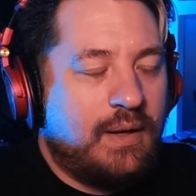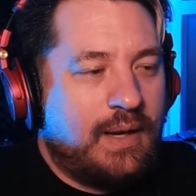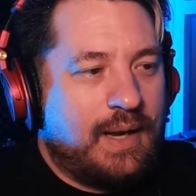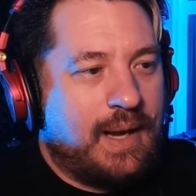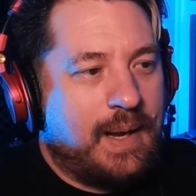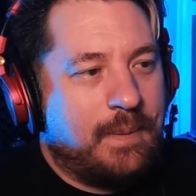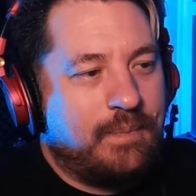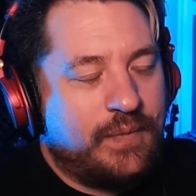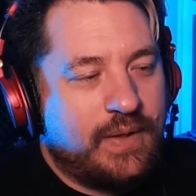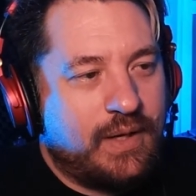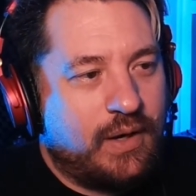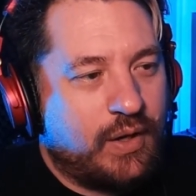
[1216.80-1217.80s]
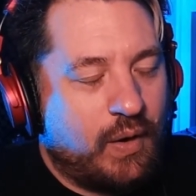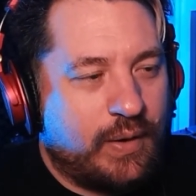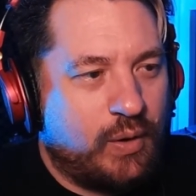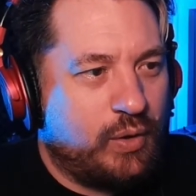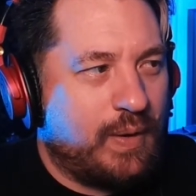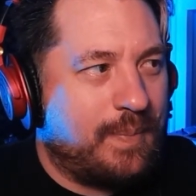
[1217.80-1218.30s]
You know, going
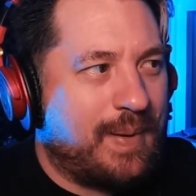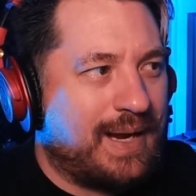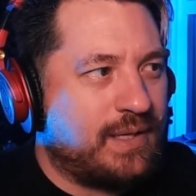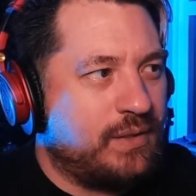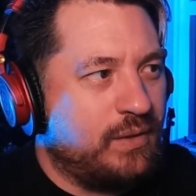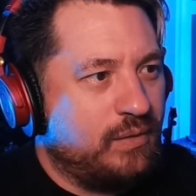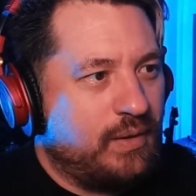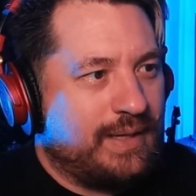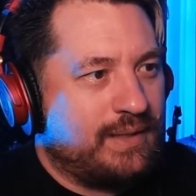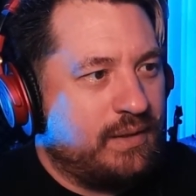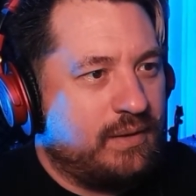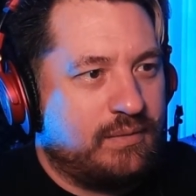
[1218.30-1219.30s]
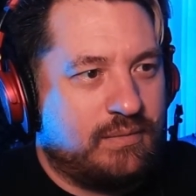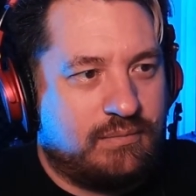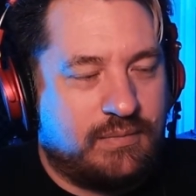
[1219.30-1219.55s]
all the way back to like the